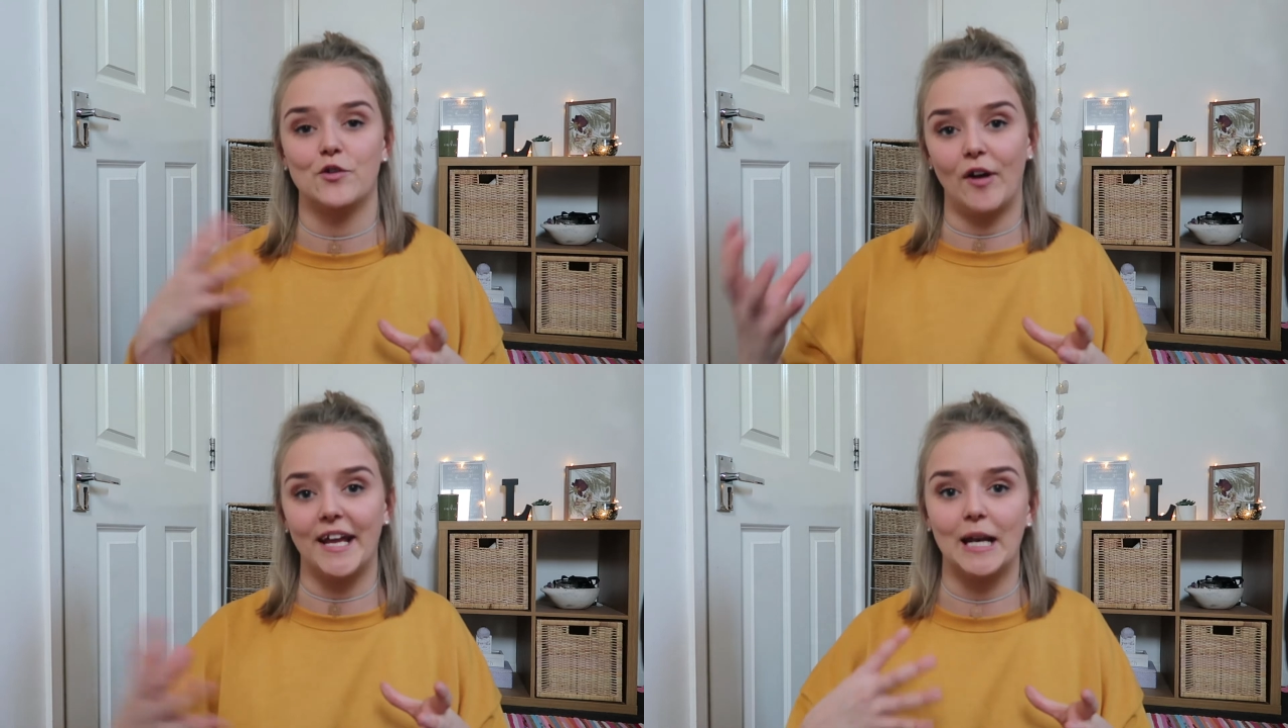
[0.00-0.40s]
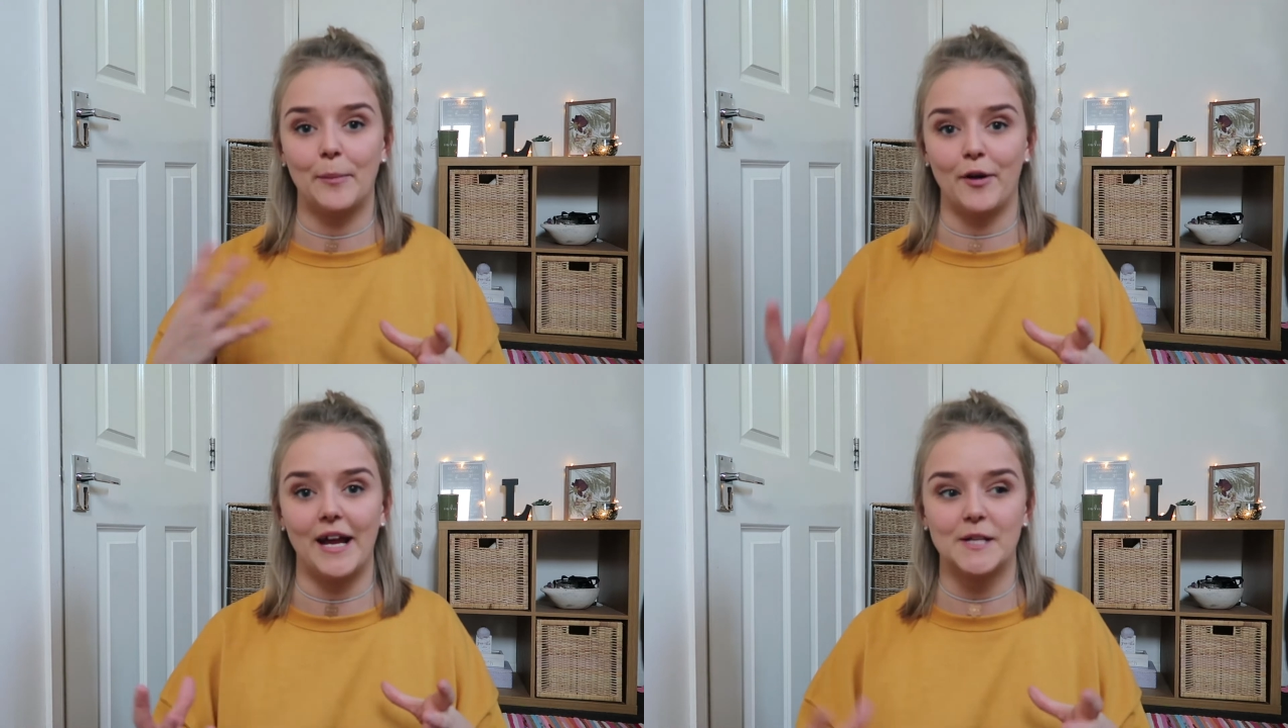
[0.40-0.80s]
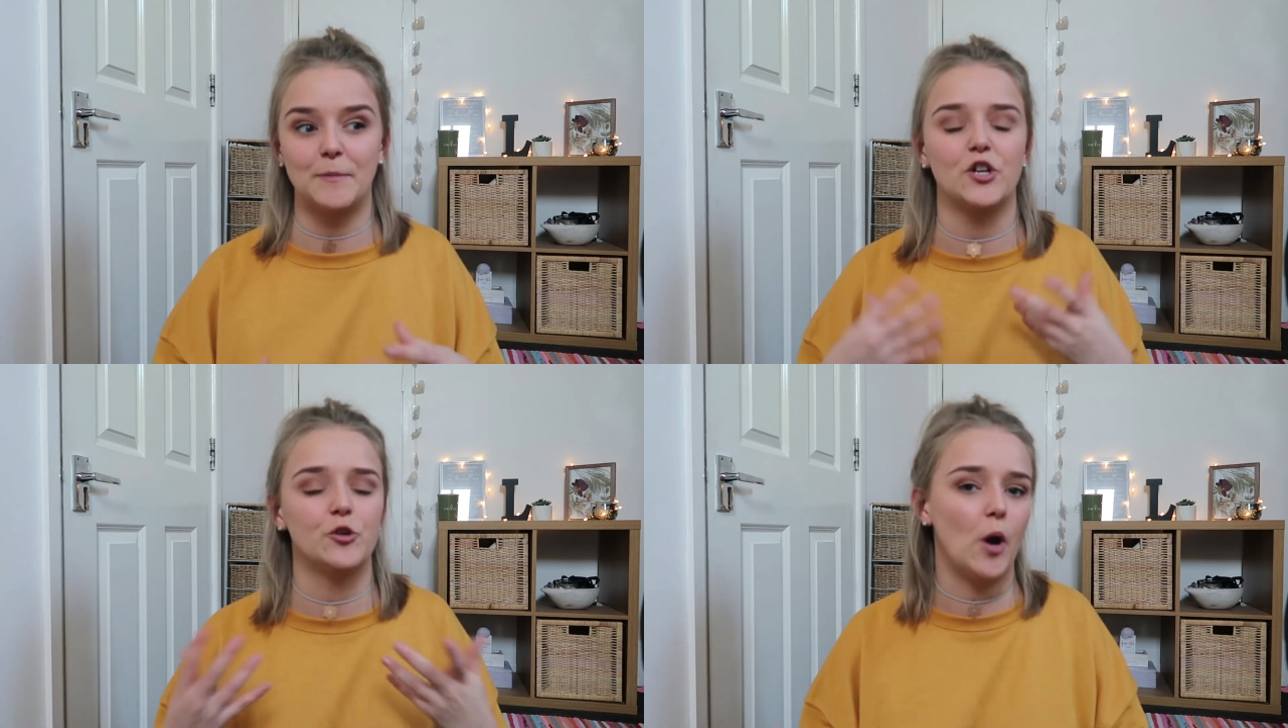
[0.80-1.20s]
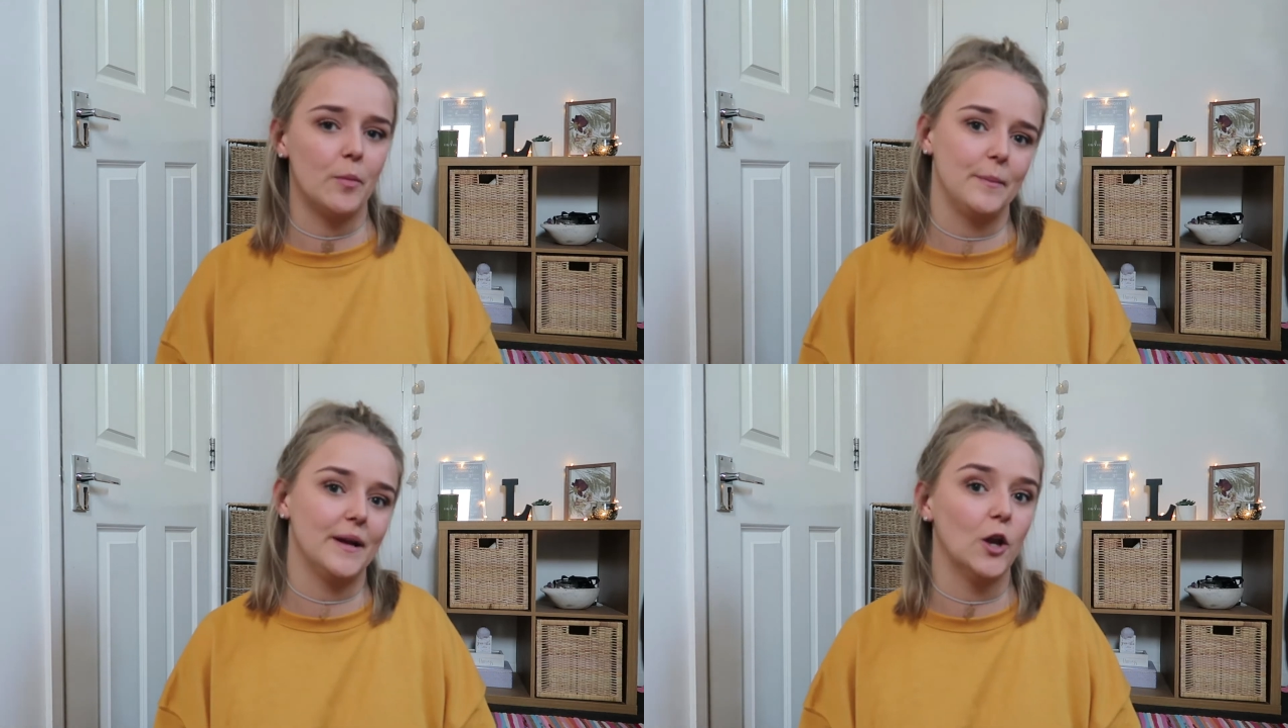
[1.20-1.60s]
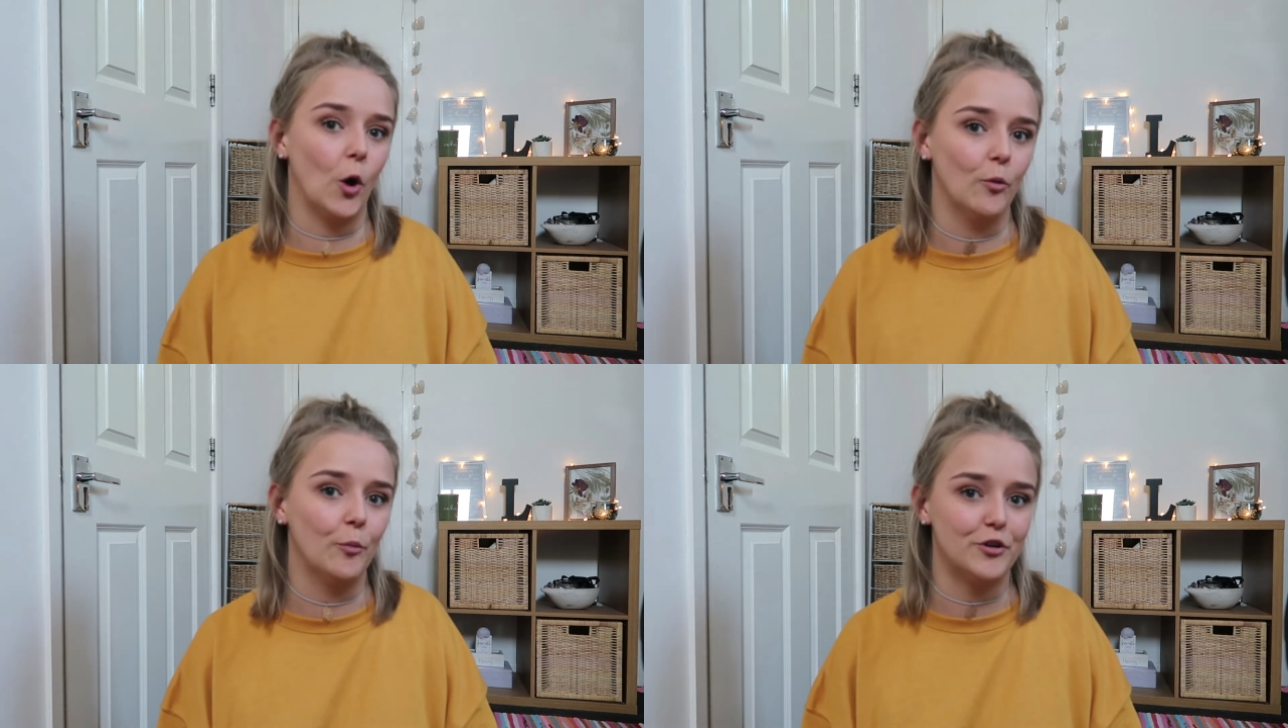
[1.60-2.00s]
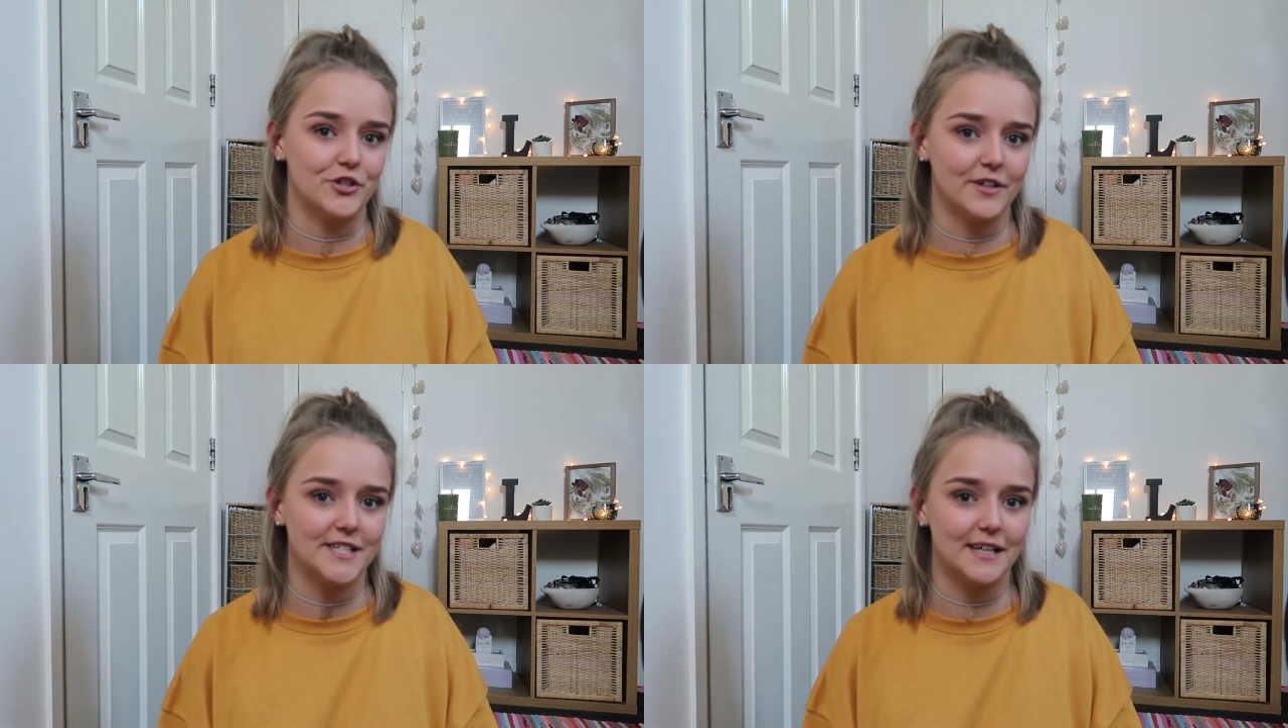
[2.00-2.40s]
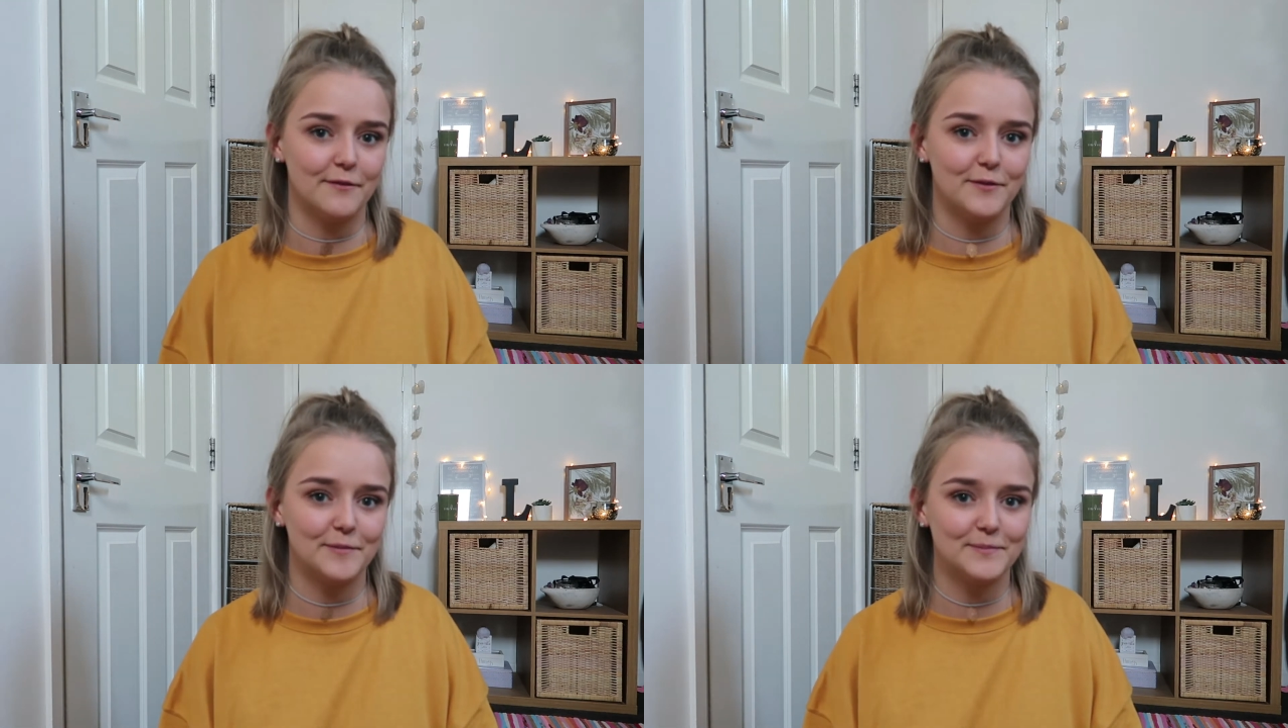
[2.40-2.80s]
those regular breaks, because you'll probably be a lot more productive.